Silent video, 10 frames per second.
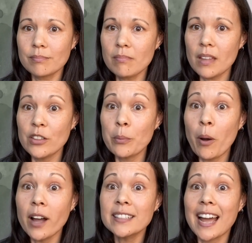the
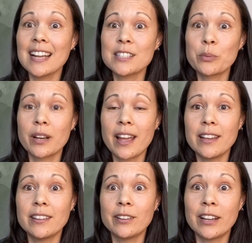podcast when
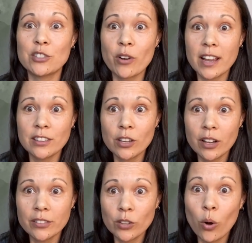I tried
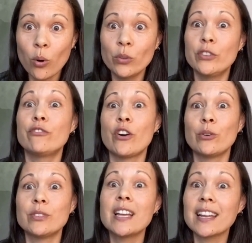the hold the
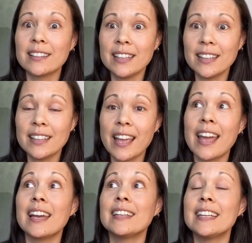phone technique,
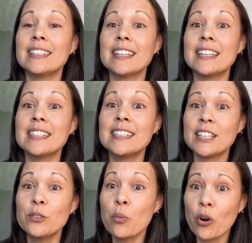and it
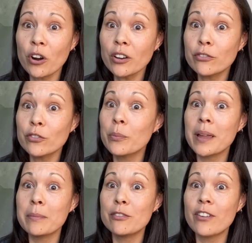did work for
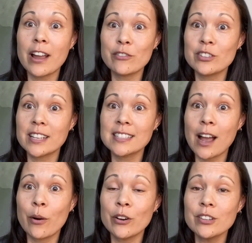maybe 5 or 6
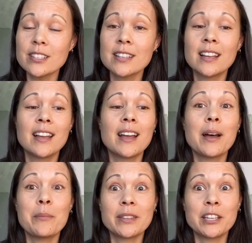hours,
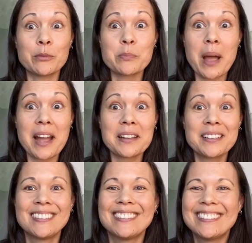but then it was back.
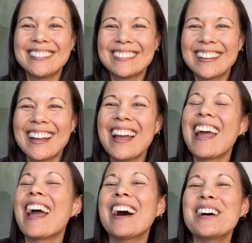
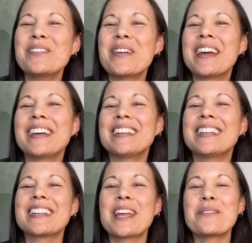And
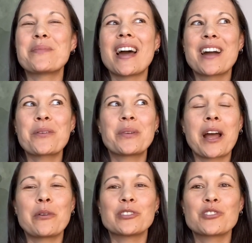it came back when
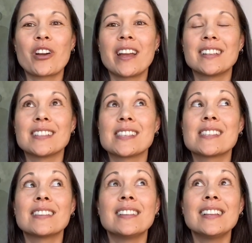I was trying to
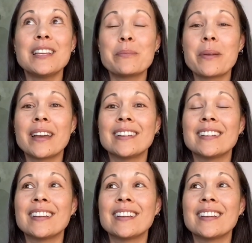sleep, and